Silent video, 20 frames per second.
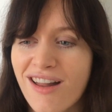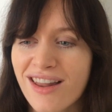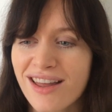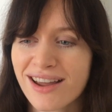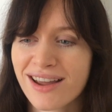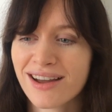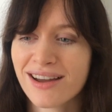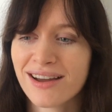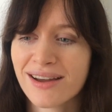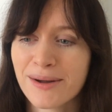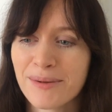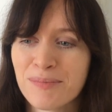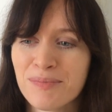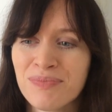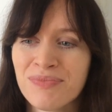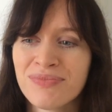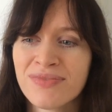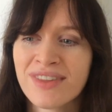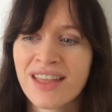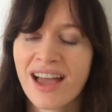Holika,
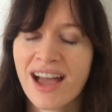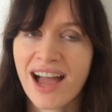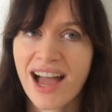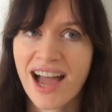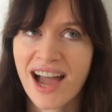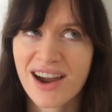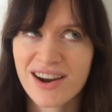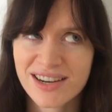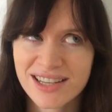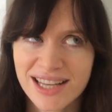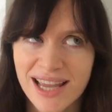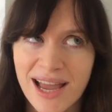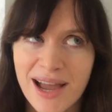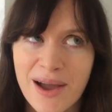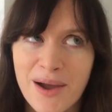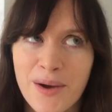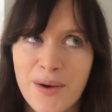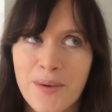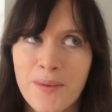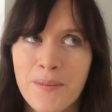Our
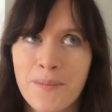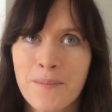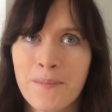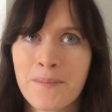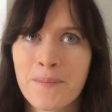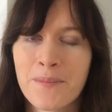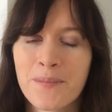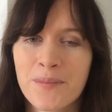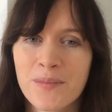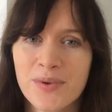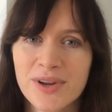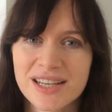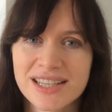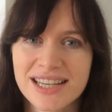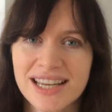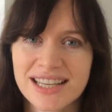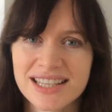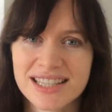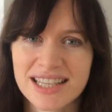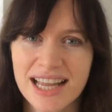Town,
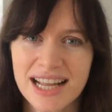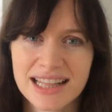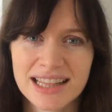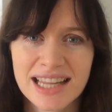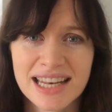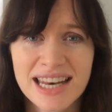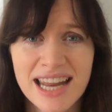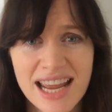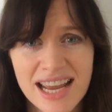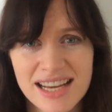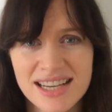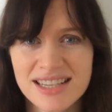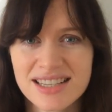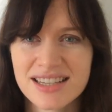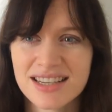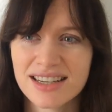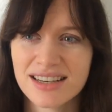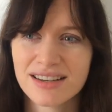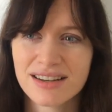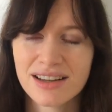which has like
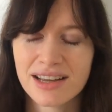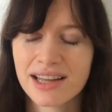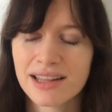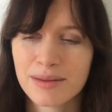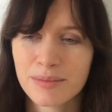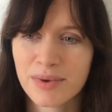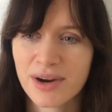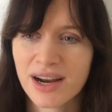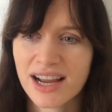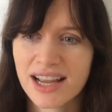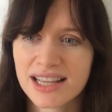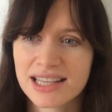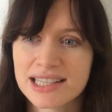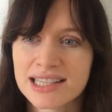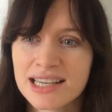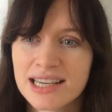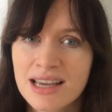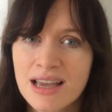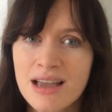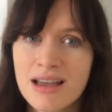Laneige and other brands,
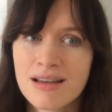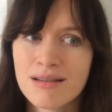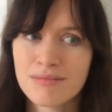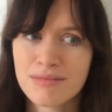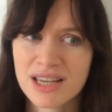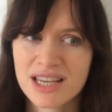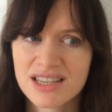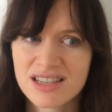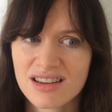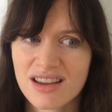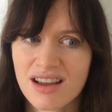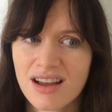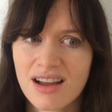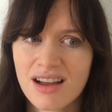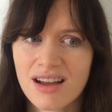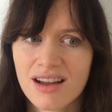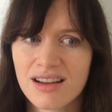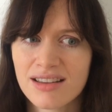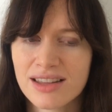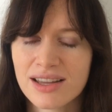
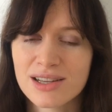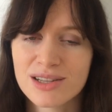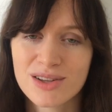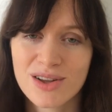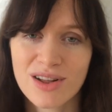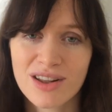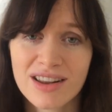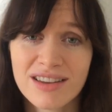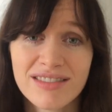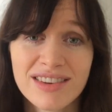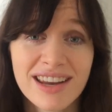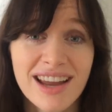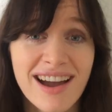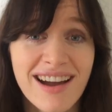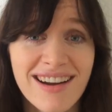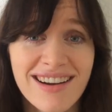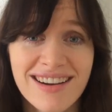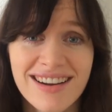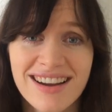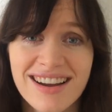Misha, there's an Olive
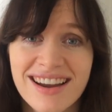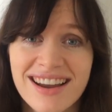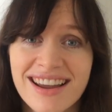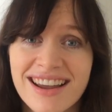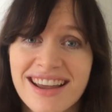Young.